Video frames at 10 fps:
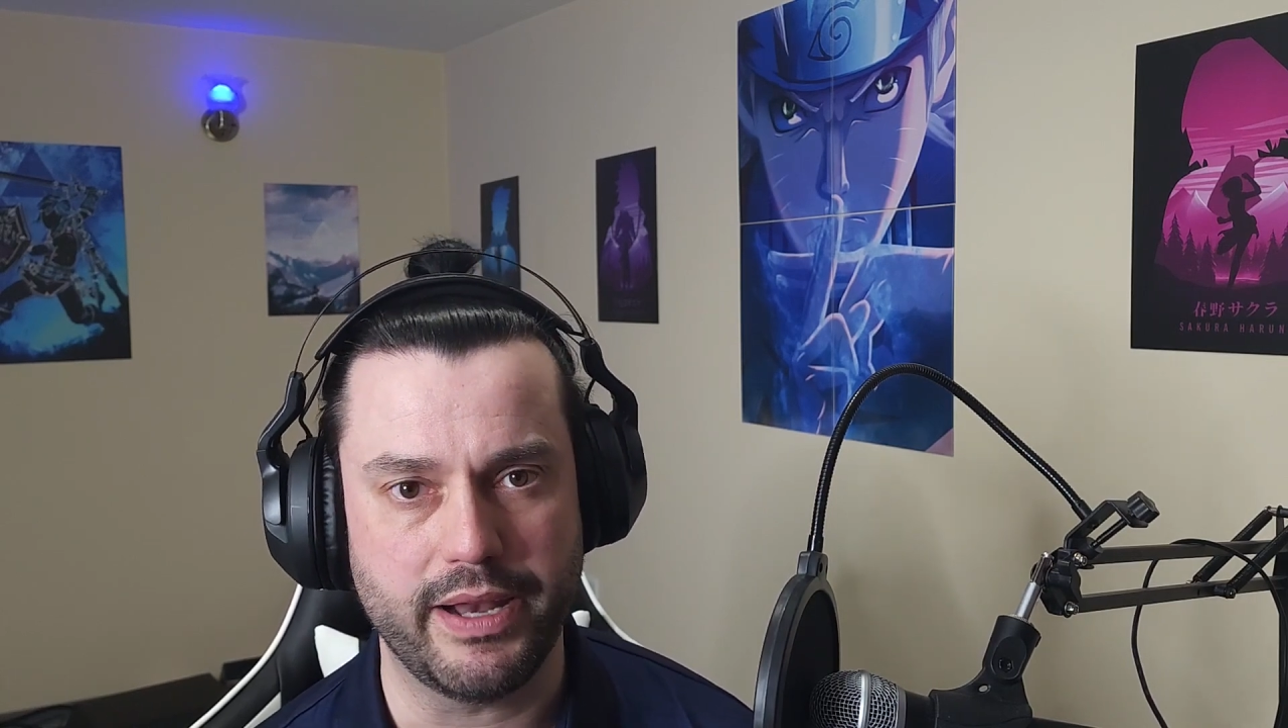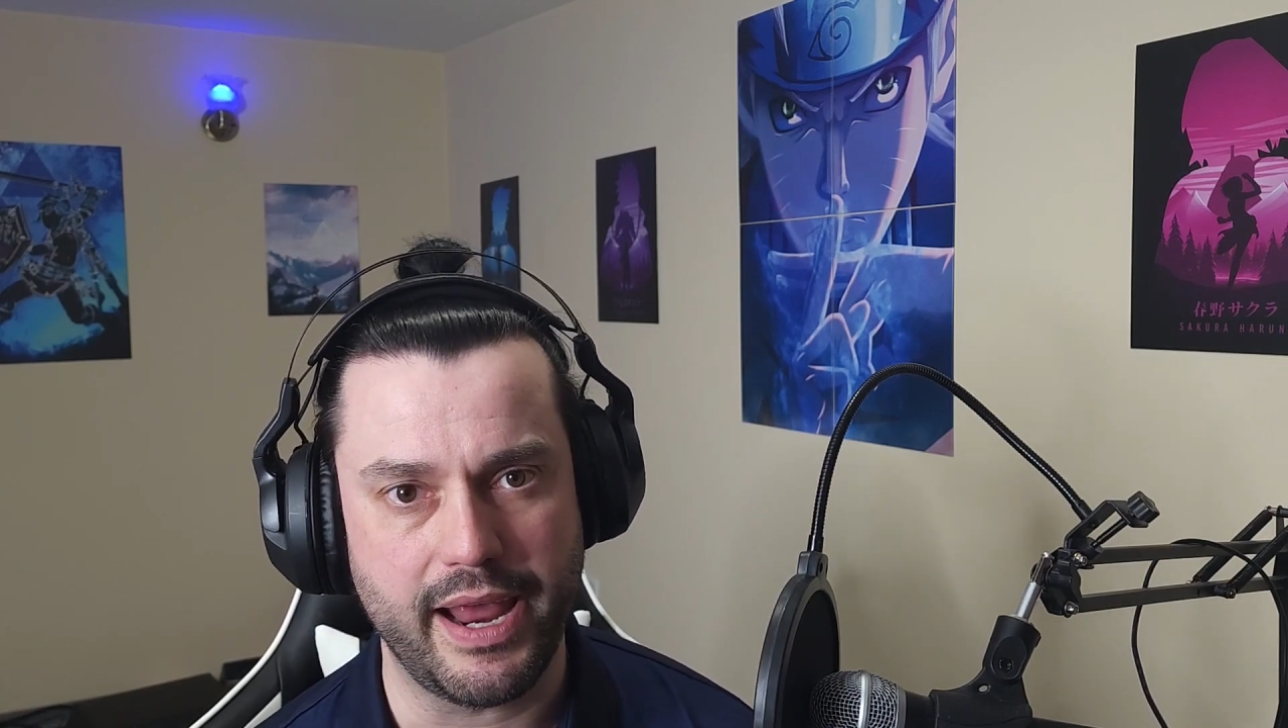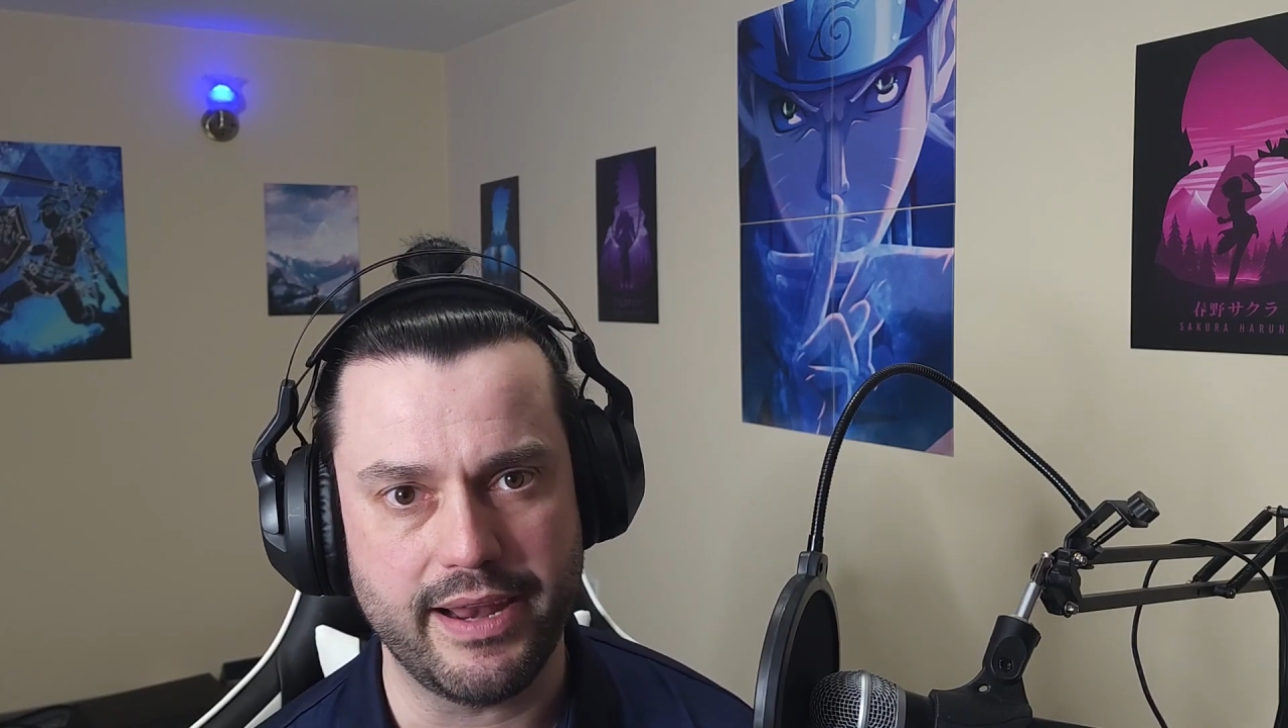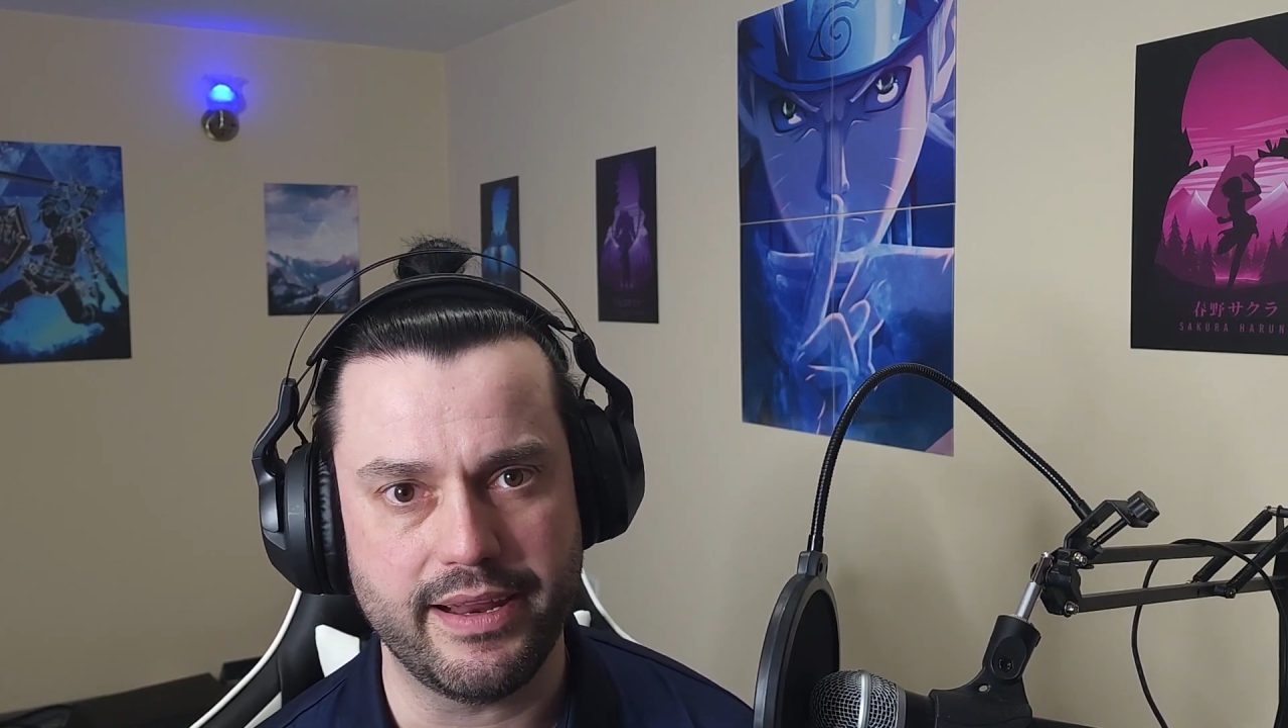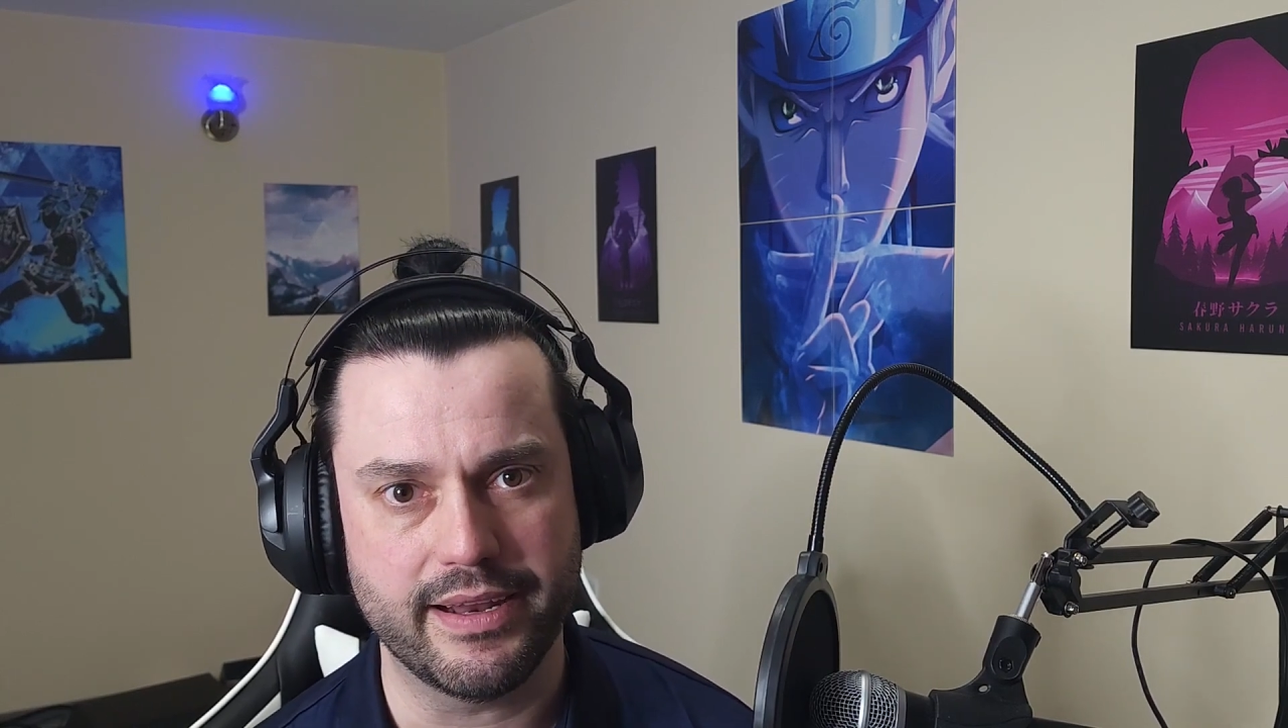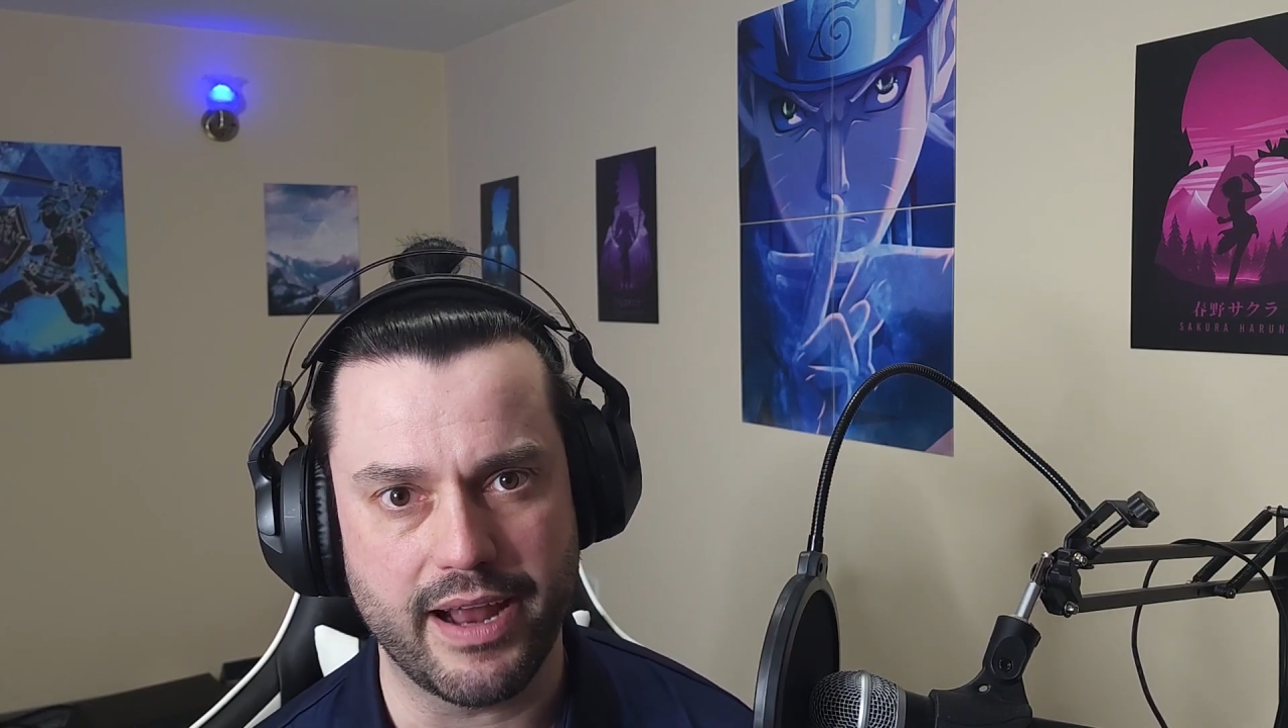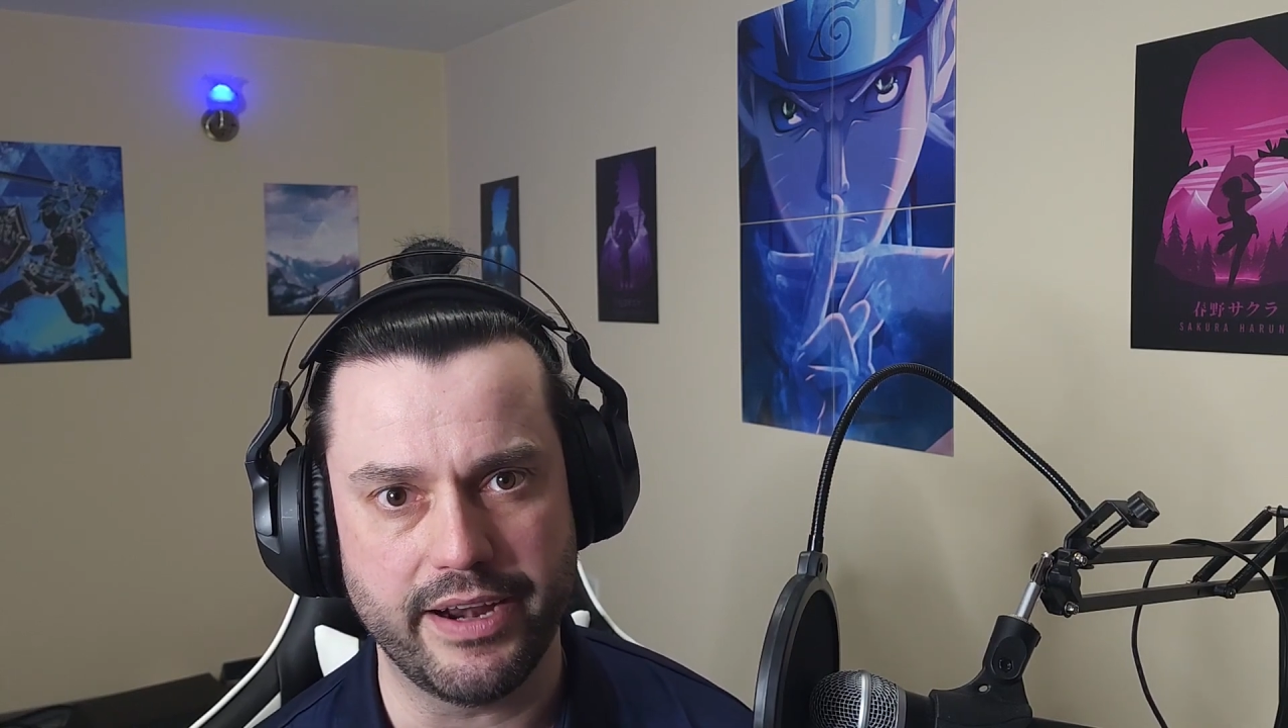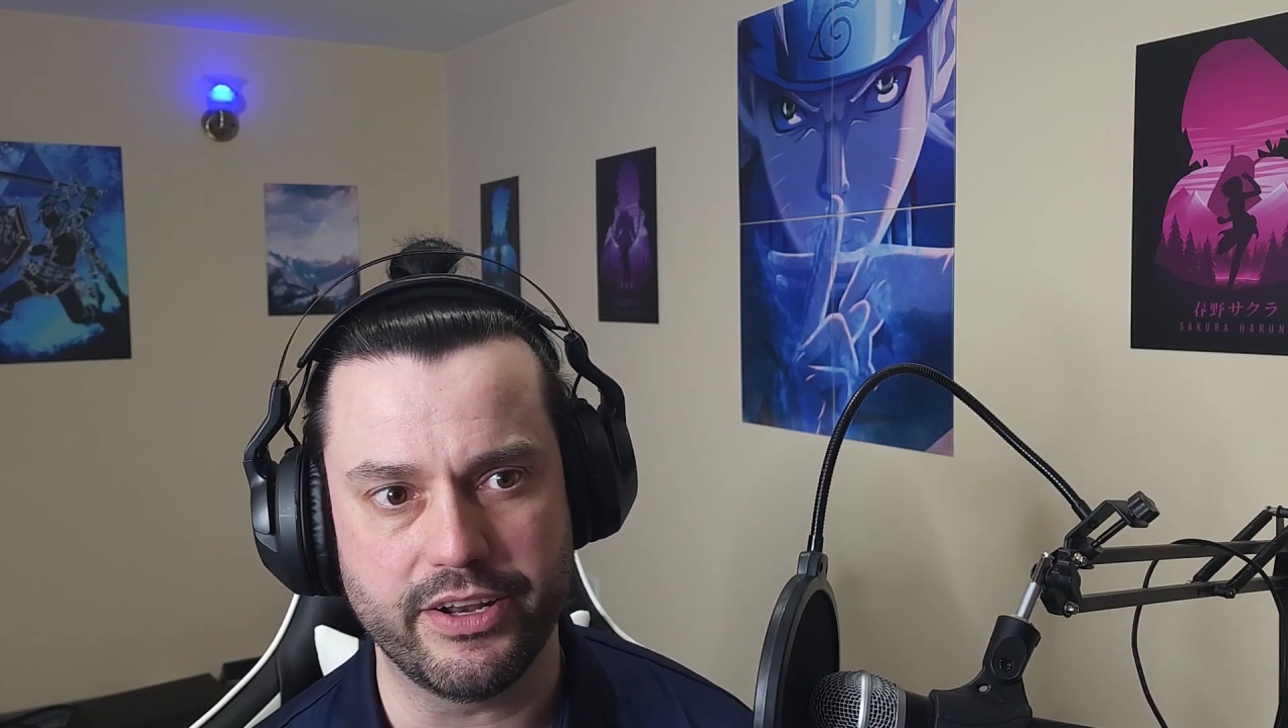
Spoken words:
80 and 90